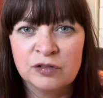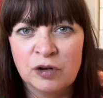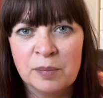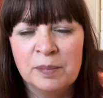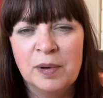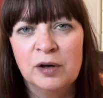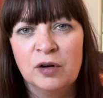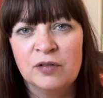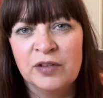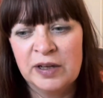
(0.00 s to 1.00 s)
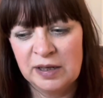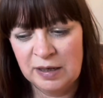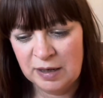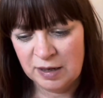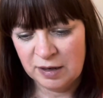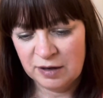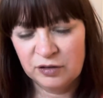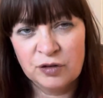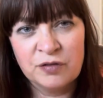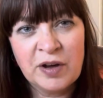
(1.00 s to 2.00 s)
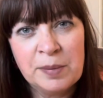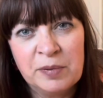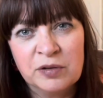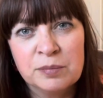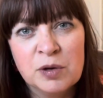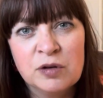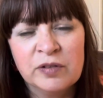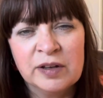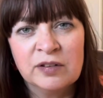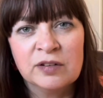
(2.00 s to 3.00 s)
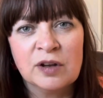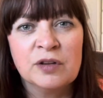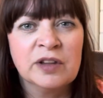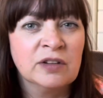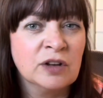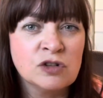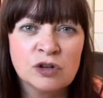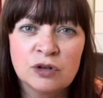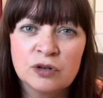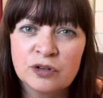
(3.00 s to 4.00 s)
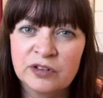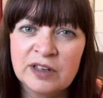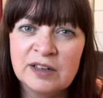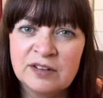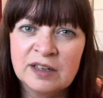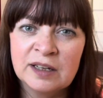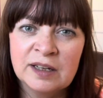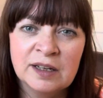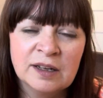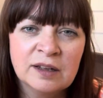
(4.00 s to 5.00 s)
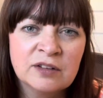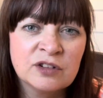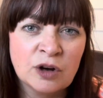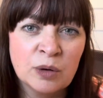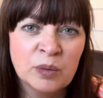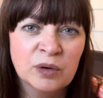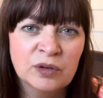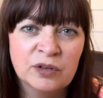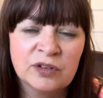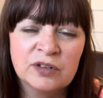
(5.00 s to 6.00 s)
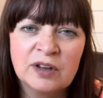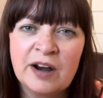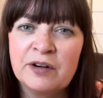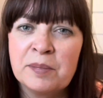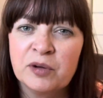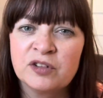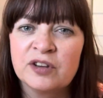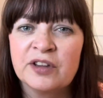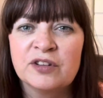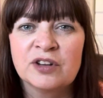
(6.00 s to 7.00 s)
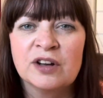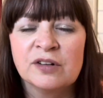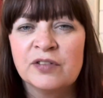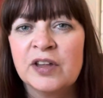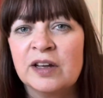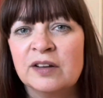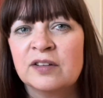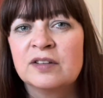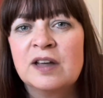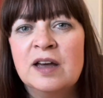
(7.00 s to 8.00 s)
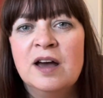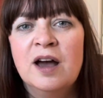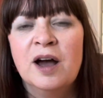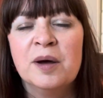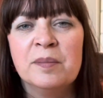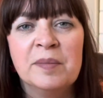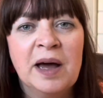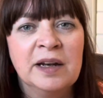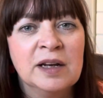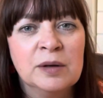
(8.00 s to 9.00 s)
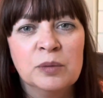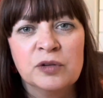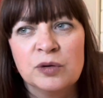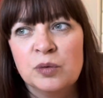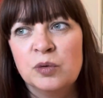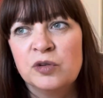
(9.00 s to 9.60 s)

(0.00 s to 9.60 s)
from a lot of the sort of famous movies, so things like Jaws, E.T., Star Wars, Harry Potter, those kind of things. And it was all